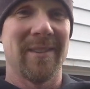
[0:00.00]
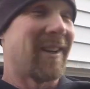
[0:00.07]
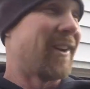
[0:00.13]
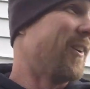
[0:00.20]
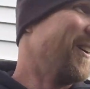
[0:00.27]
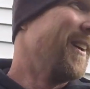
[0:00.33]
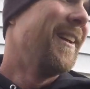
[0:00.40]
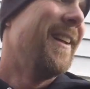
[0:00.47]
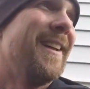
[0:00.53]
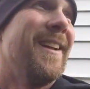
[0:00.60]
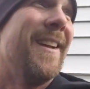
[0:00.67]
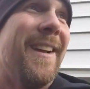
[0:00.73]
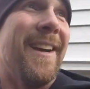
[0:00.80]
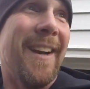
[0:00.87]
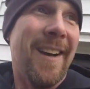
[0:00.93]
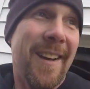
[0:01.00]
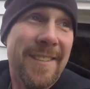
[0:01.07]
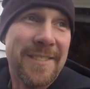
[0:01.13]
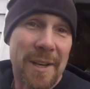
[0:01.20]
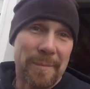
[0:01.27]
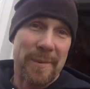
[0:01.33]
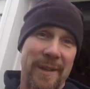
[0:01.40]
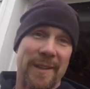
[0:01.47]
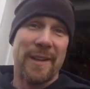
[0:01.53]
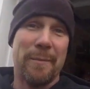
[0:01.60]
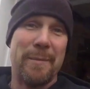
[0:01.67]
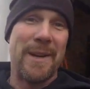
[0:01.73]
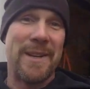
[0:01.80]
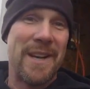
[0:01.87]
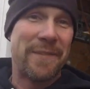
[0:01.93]
So something a
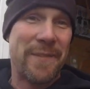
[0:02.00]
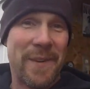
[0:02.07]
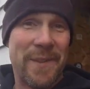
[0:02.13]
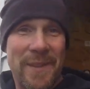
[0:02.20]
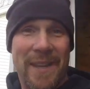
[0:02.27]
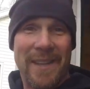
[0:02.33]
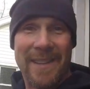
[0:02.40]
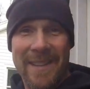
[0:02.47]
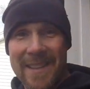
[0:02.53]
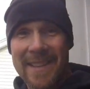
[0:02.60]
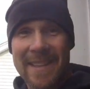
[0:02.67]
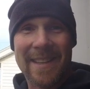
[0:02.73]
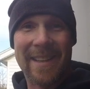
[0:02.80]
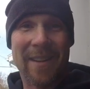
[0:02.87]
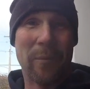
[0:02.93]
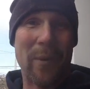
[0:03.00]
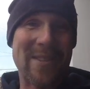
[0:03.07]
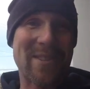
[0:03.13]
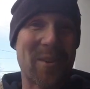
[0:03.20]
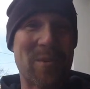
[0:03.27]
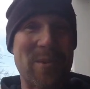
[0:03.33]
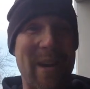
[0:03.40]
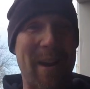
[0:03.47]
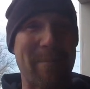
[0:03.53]
little bit different than the West Coast